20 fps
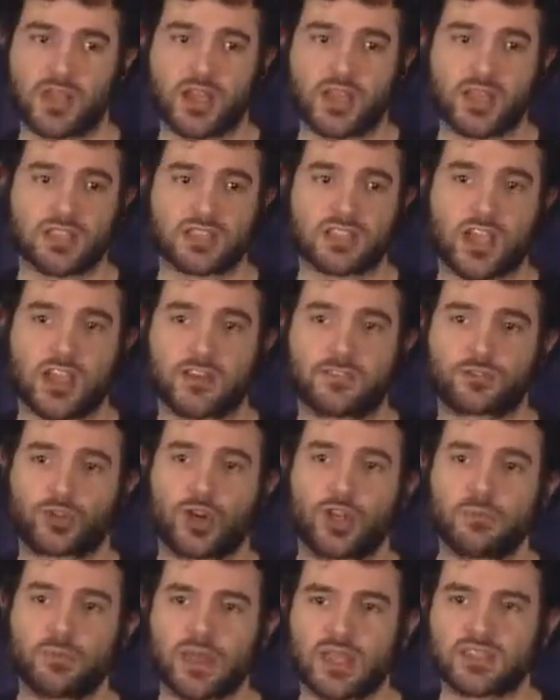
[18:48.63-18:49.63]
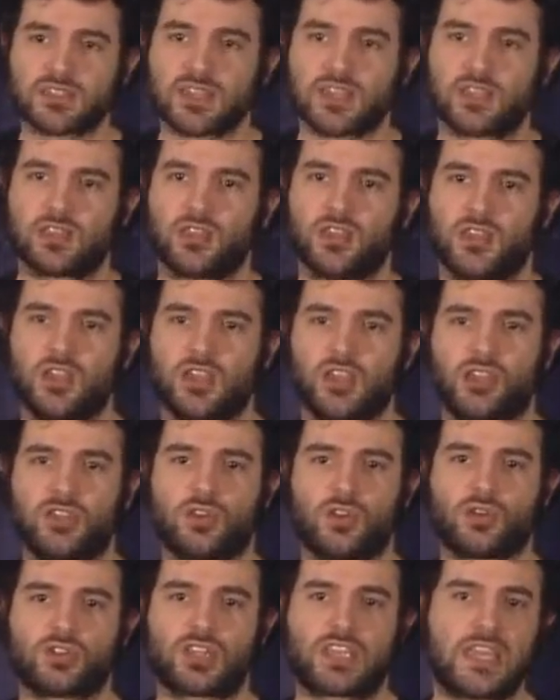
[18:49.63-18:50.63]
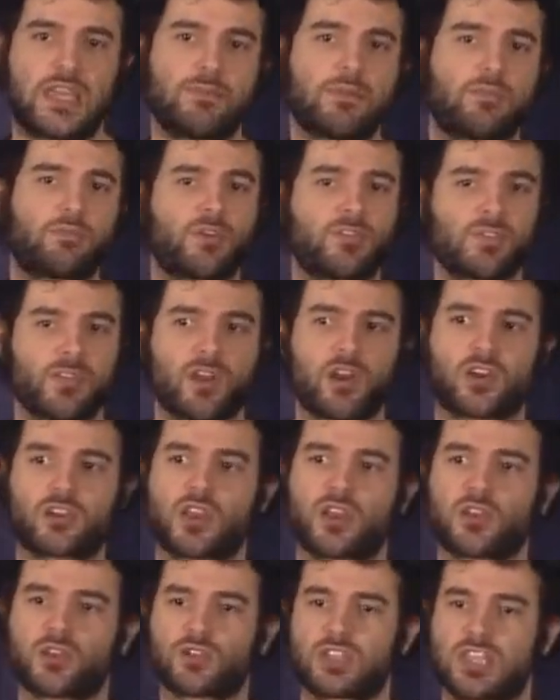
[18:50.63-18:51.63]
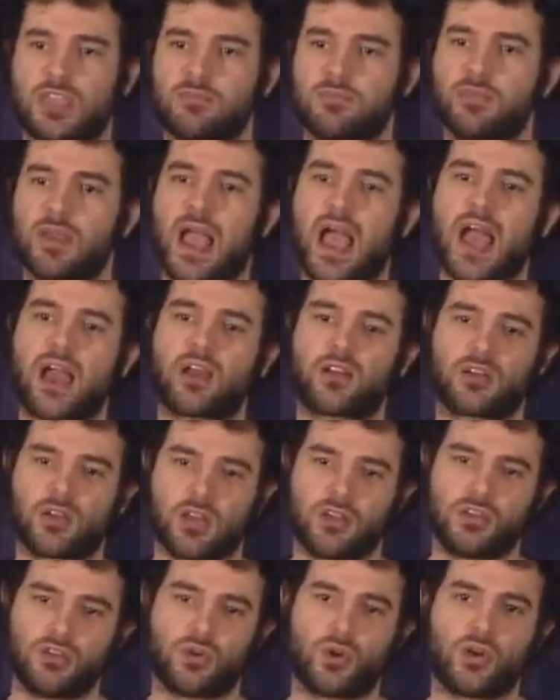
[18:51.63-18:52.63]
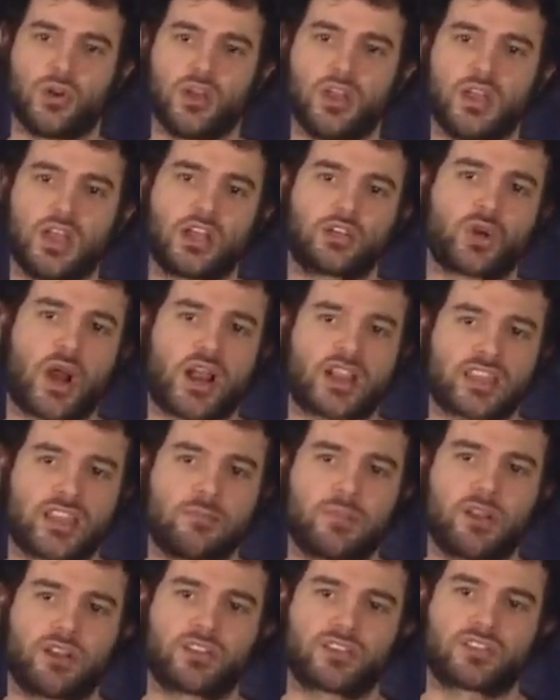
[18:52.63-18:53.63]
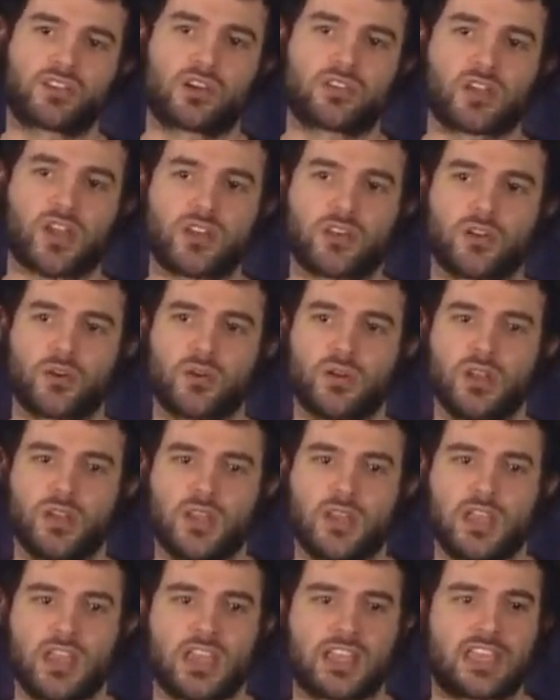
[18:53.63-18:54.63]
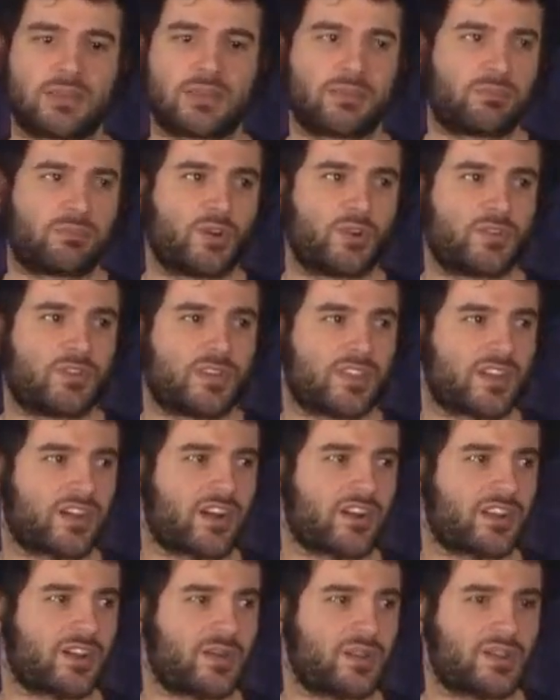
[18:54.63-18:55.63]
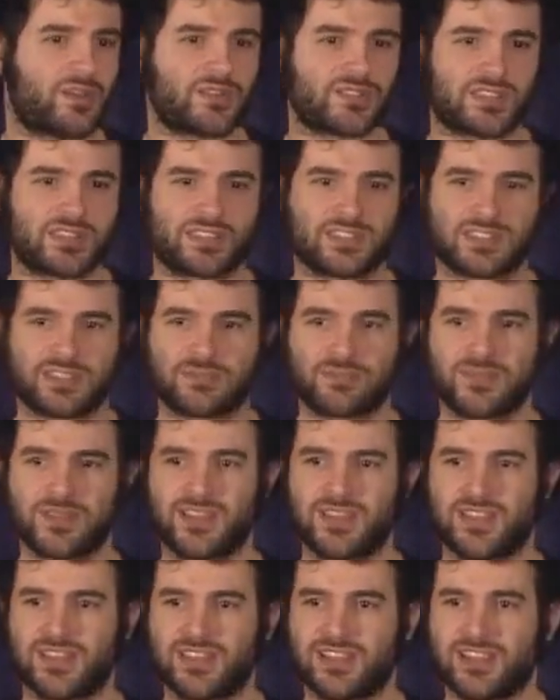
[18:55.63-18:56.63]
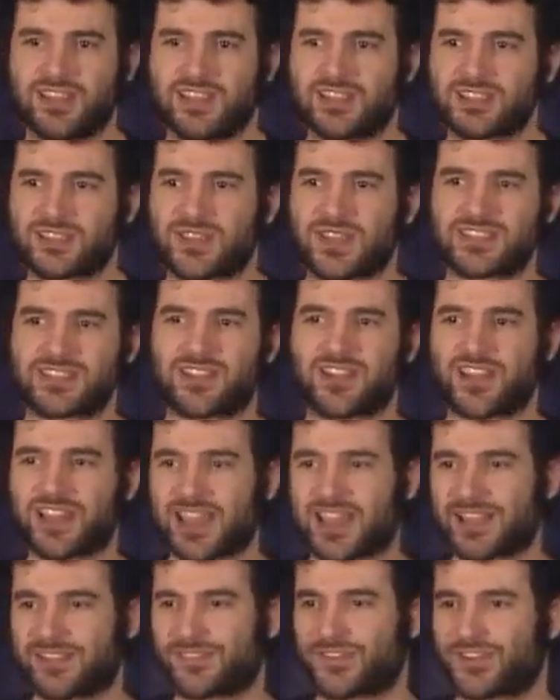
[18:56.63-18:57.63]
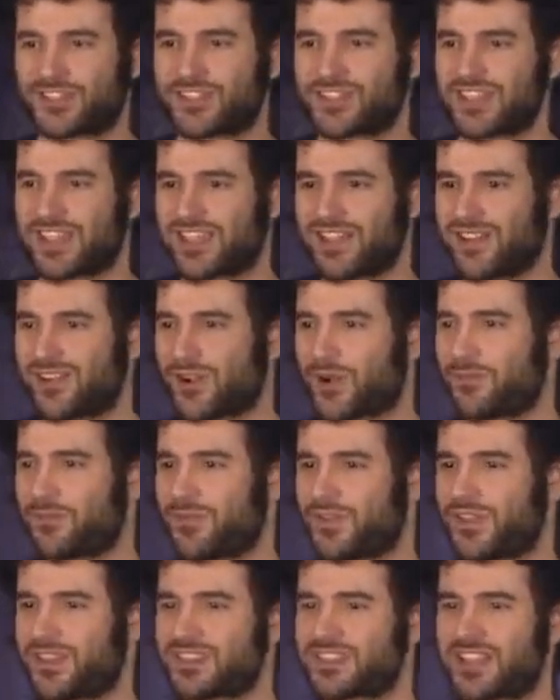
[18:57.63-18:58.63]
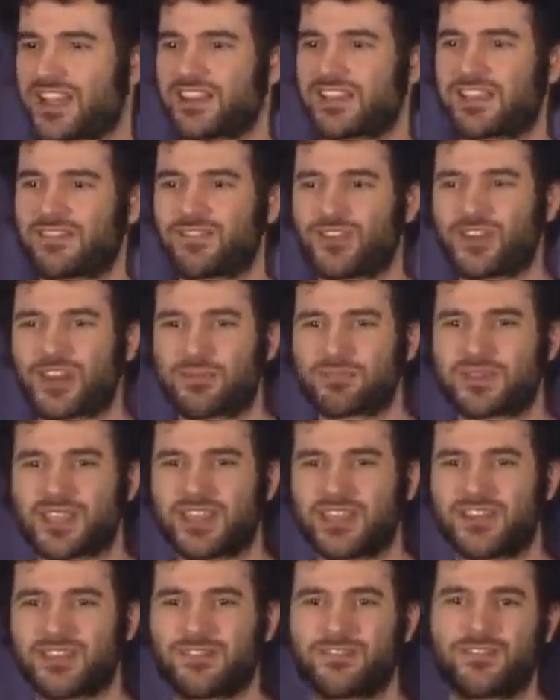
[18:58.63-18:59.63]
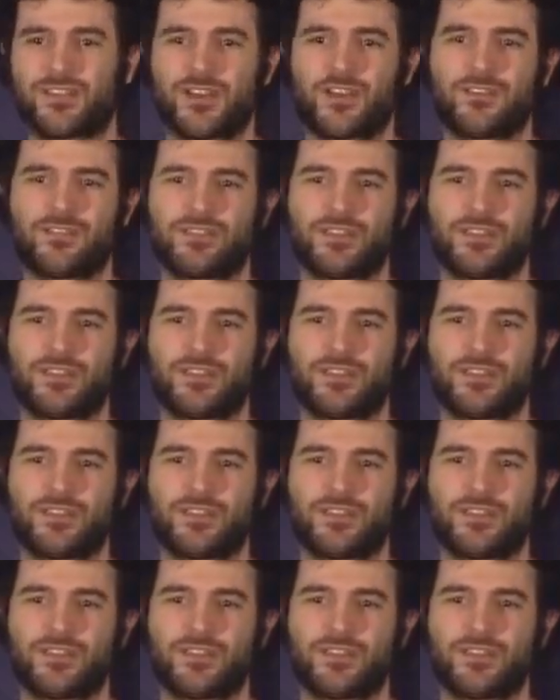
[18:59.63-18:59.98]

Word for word: is kind of trailblazing you know, to keep improving Cardano, to keep you know, attracting builders Cardano and keep improving the Cardano ecosystem. So that's all I had for today. Hopefully this kind of give you an update of, of